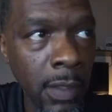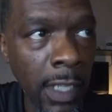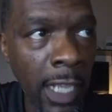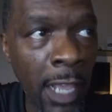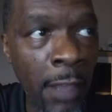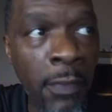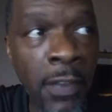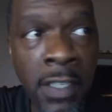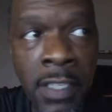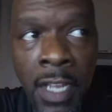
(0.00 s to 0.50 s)

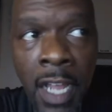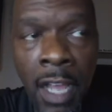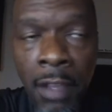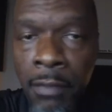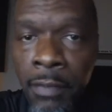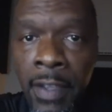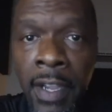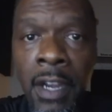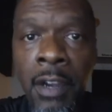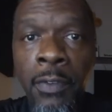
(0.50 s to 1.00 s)
if it's not
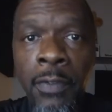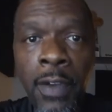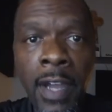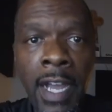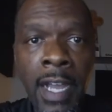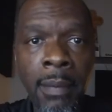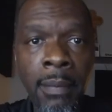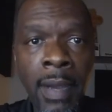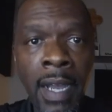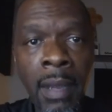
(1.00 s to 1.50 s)

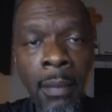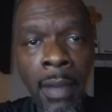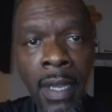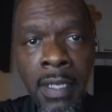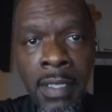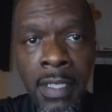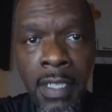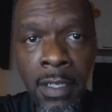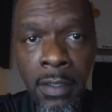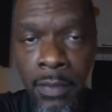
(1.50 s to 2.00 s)
verified by
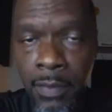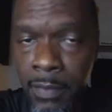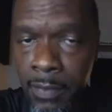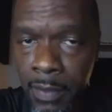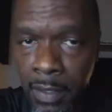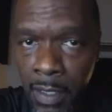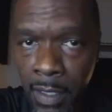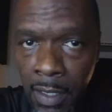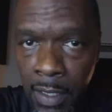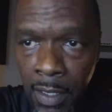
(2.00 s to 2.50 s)
myself,
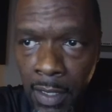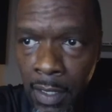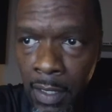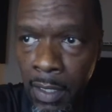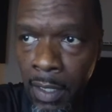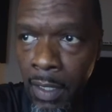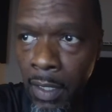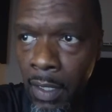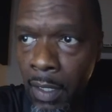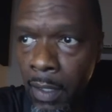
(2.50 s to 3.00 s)

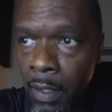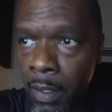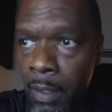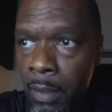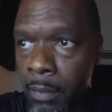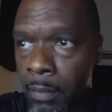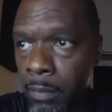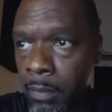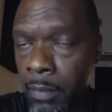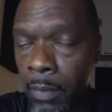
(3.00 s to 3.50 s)

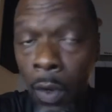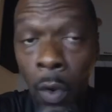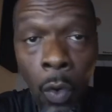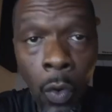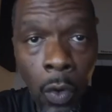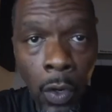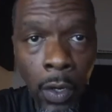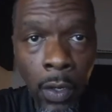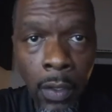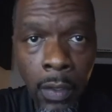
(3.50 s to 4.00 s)

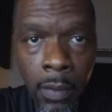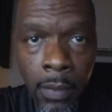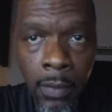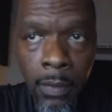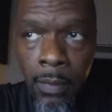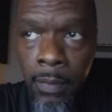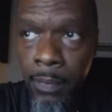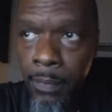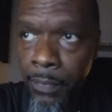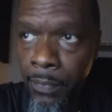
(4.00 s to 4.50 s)
or
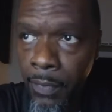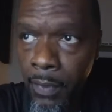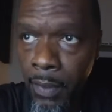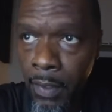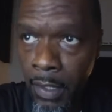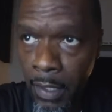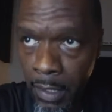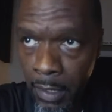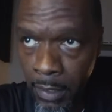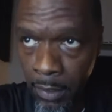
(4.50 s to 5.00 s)

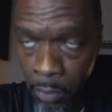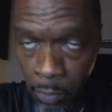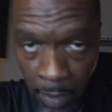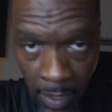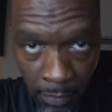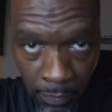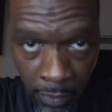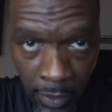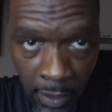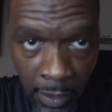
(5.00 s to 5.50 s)

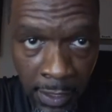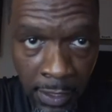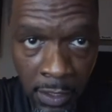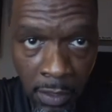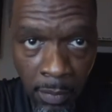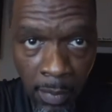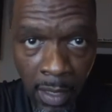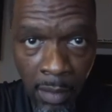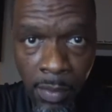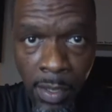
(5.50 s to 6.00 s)
whoever the lender
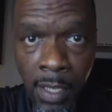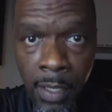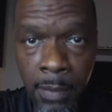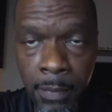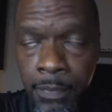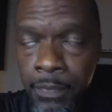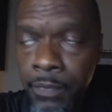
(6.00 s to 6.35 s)
may be.